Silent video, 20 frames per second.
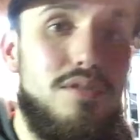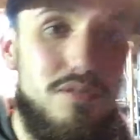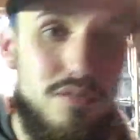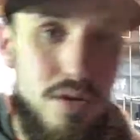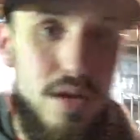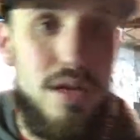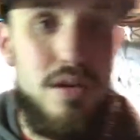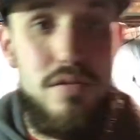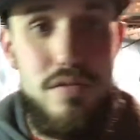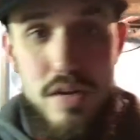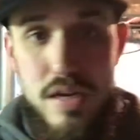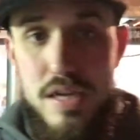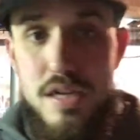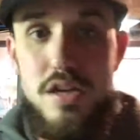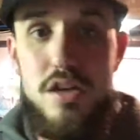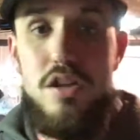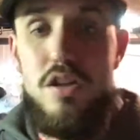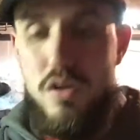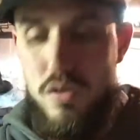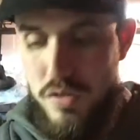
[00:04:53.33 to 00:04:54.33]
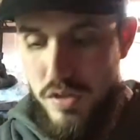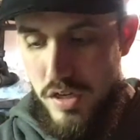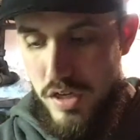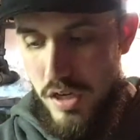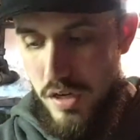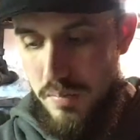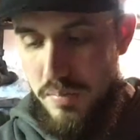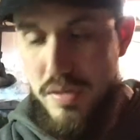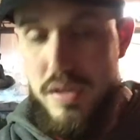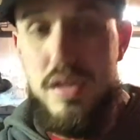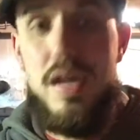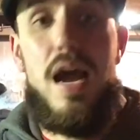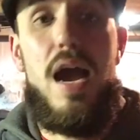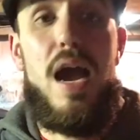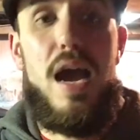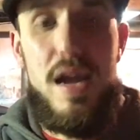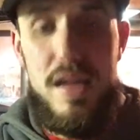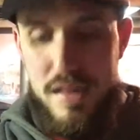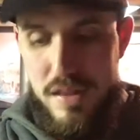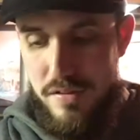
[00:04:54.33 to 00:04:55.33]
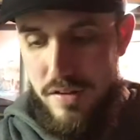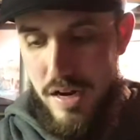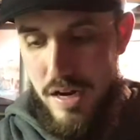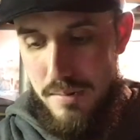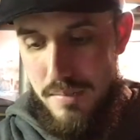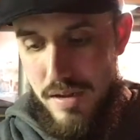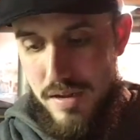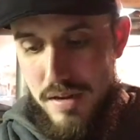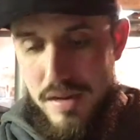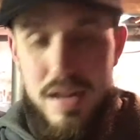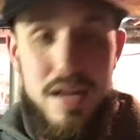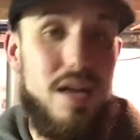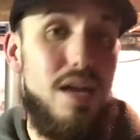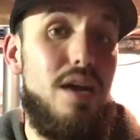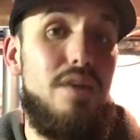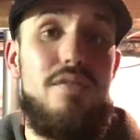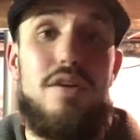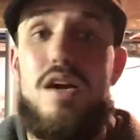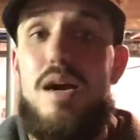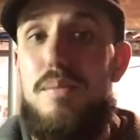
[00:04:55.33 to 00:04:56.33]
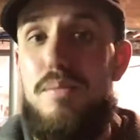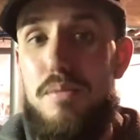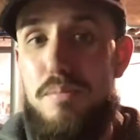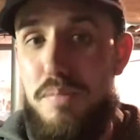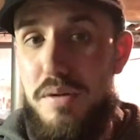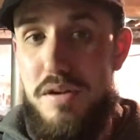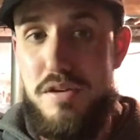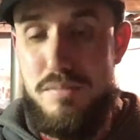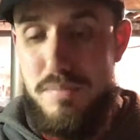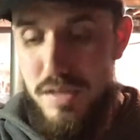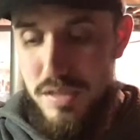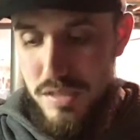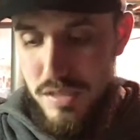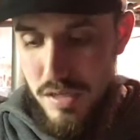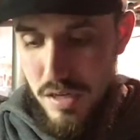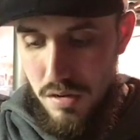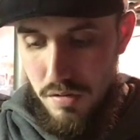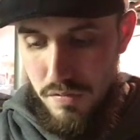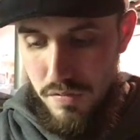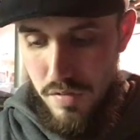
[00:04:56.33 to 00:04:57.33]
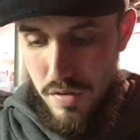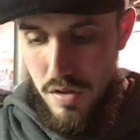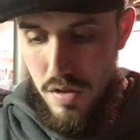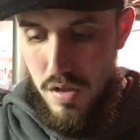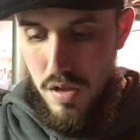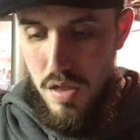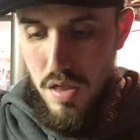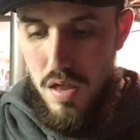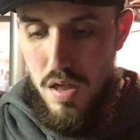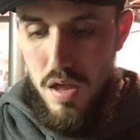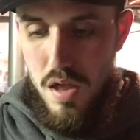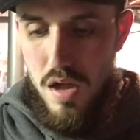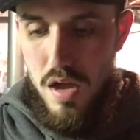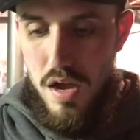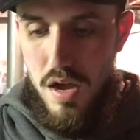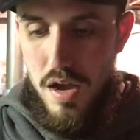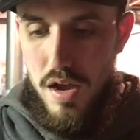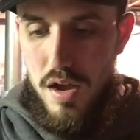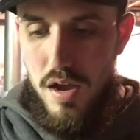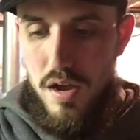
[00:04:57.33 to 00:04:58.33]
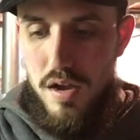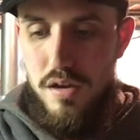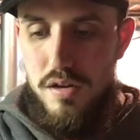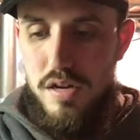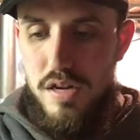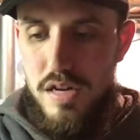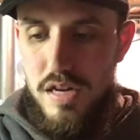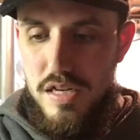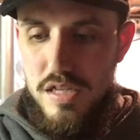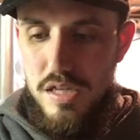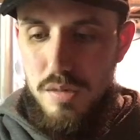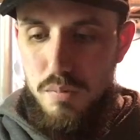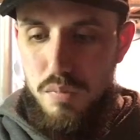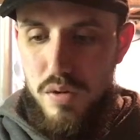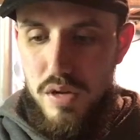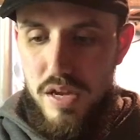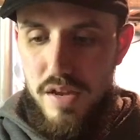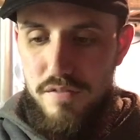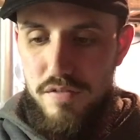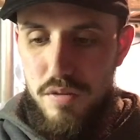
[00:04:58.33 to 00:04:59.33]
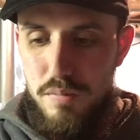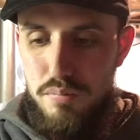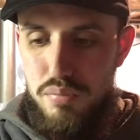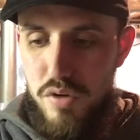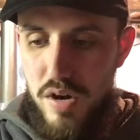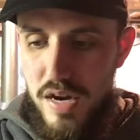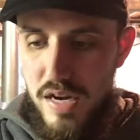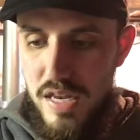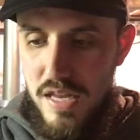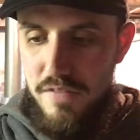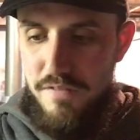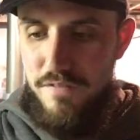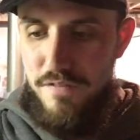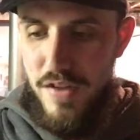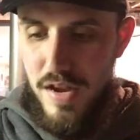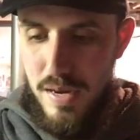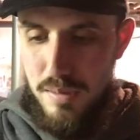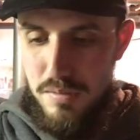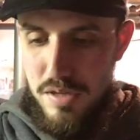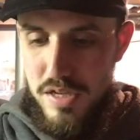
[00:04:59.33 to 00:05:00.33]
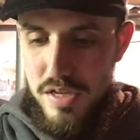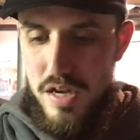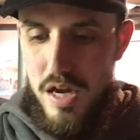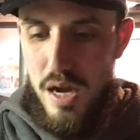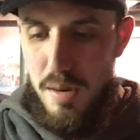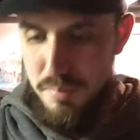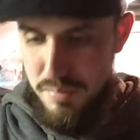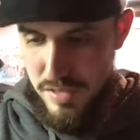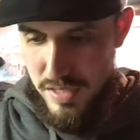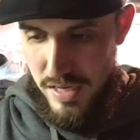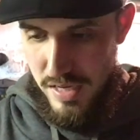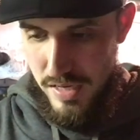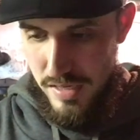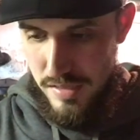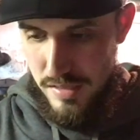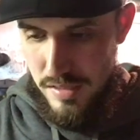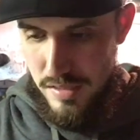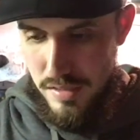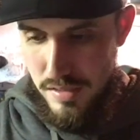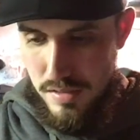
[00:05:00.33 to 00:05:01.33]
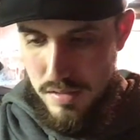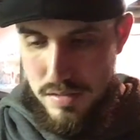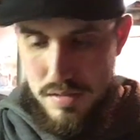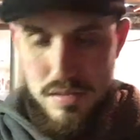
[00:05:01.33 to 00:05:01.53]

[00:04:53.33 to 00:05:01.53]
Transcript: Great, great clothing company. Highly recommend it. I have a couple pairs myself. Okay, next up we have the Brady family update.